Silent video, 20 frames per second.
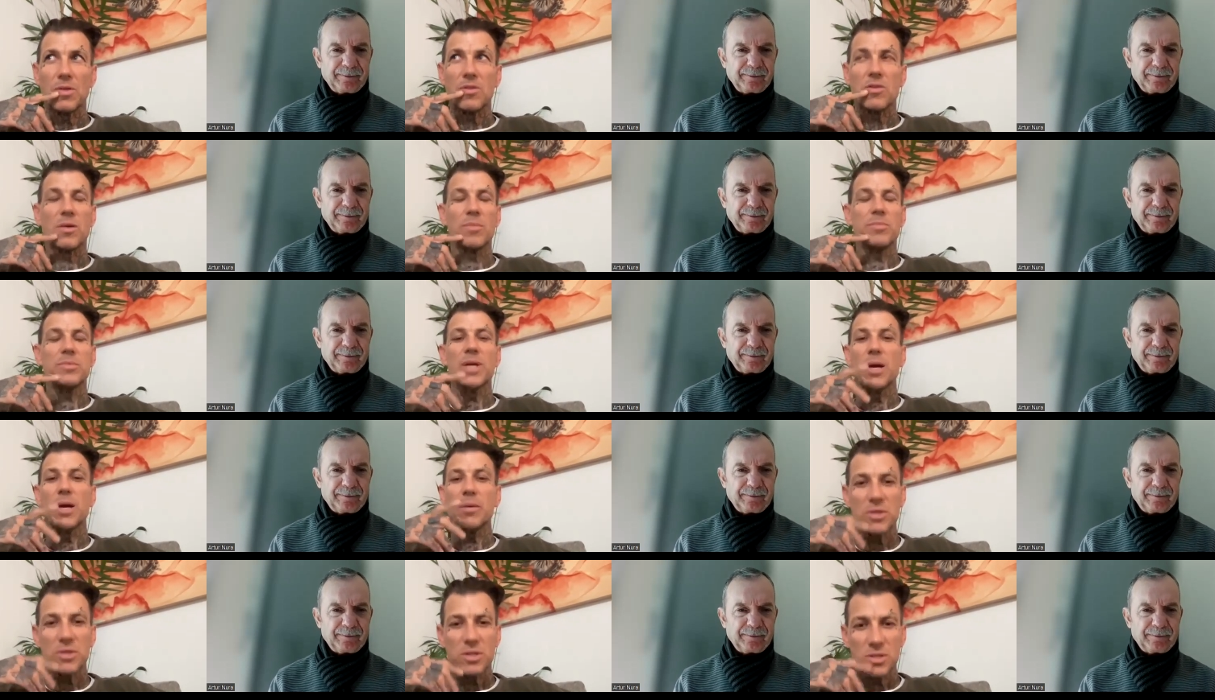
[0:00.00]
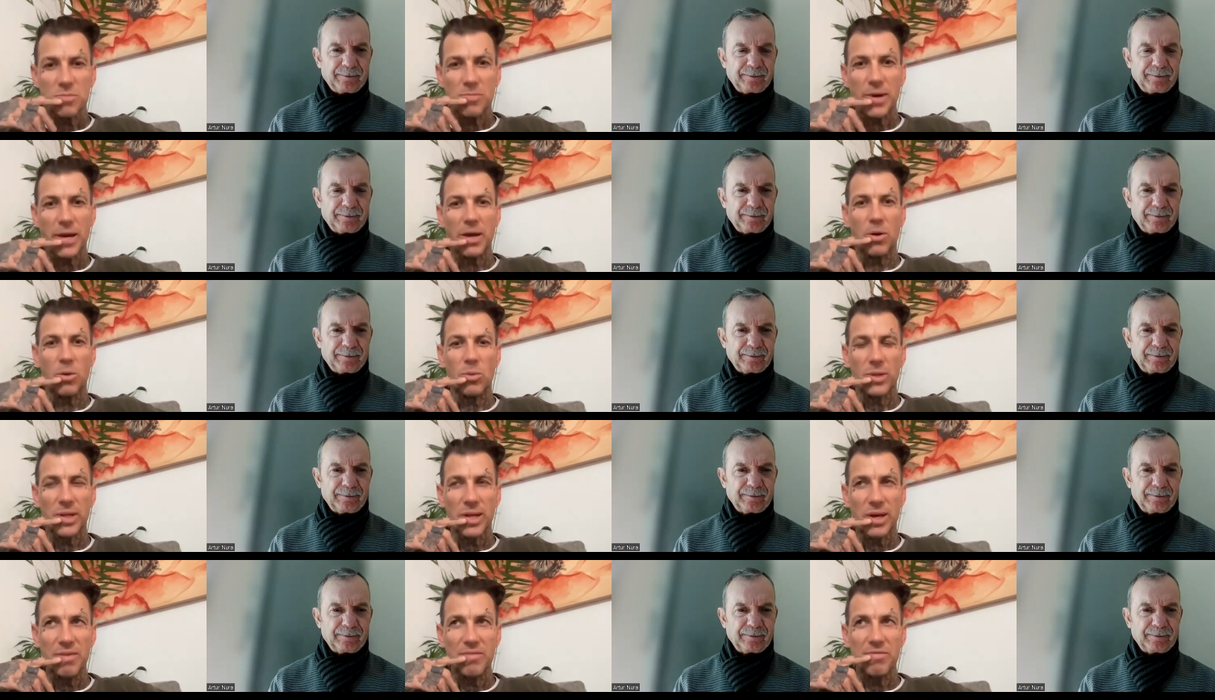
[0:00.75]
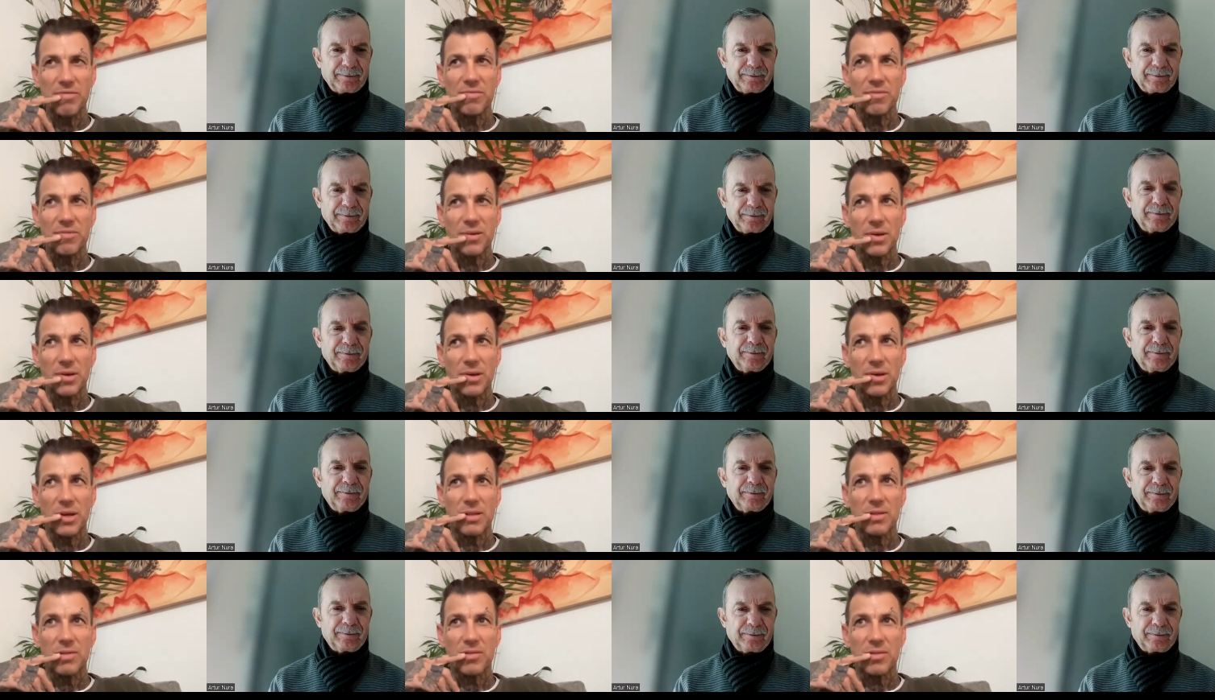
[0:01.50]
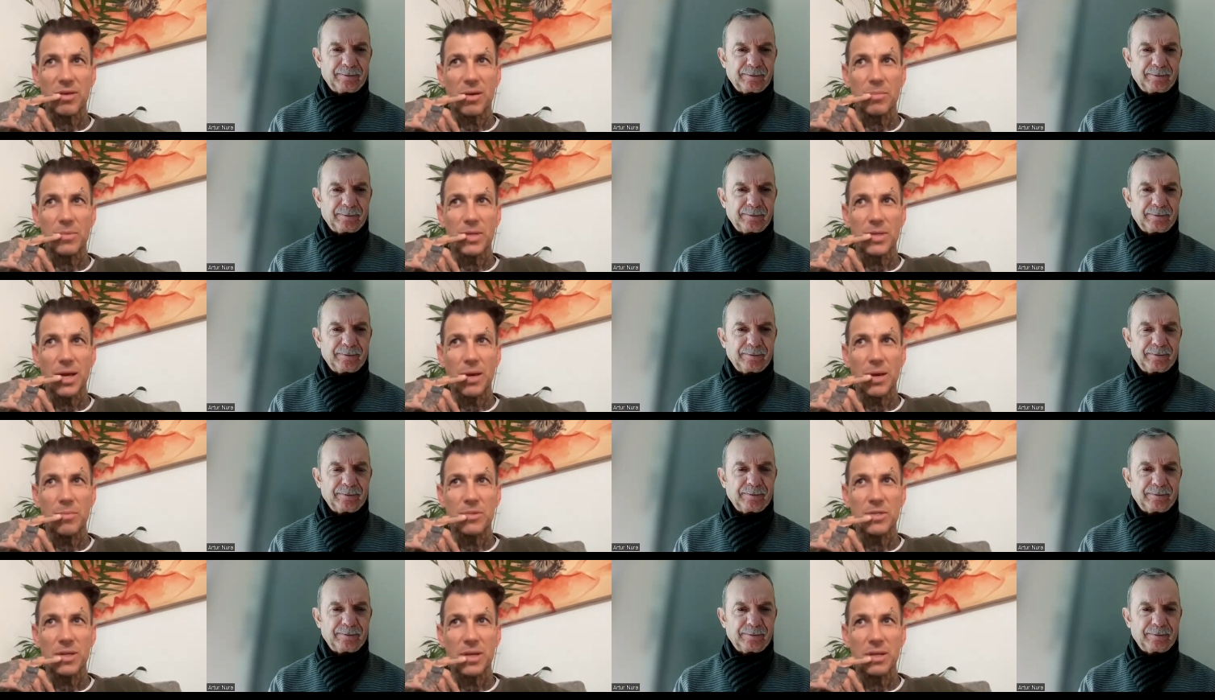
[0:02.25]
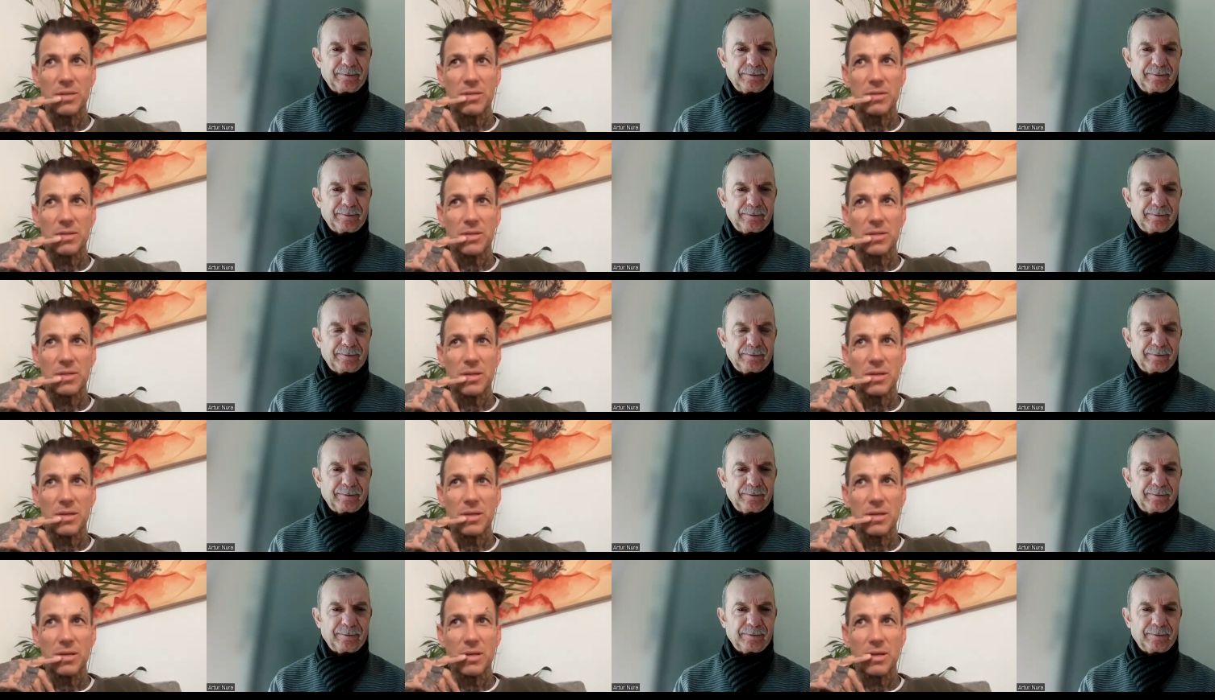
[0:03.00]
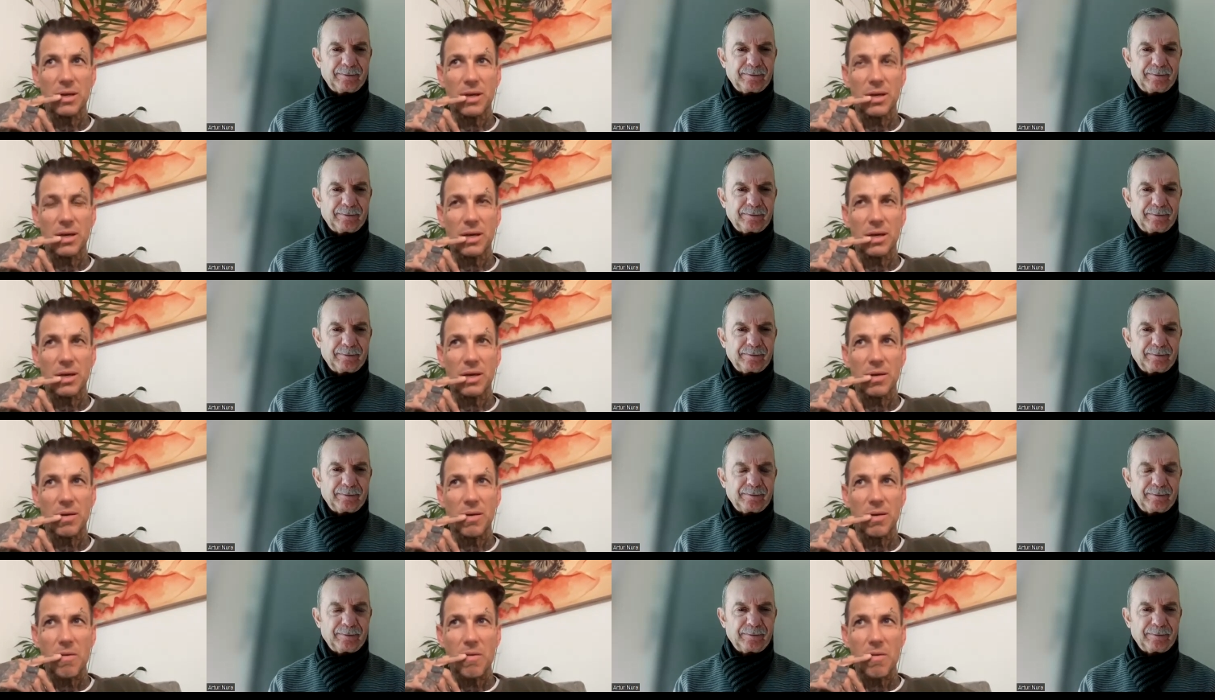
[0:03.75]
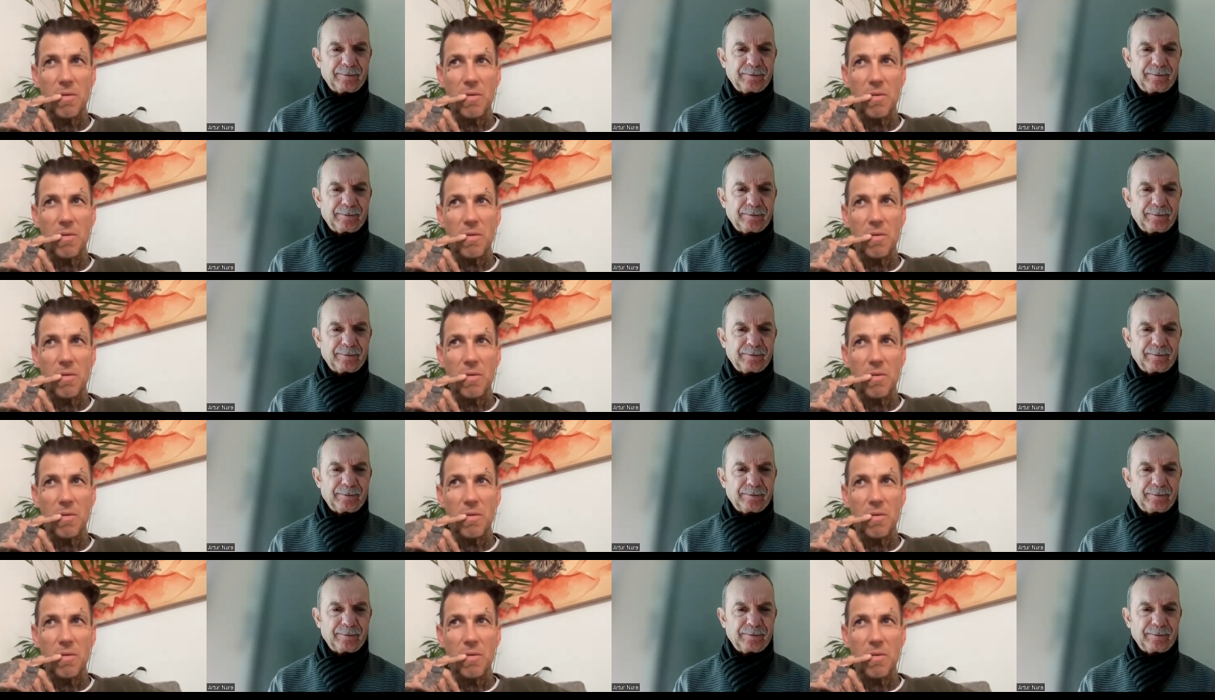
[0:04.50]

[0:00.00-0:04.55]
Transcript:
Speaker 1: Sometimes it's my own life, and sometimes it's uh,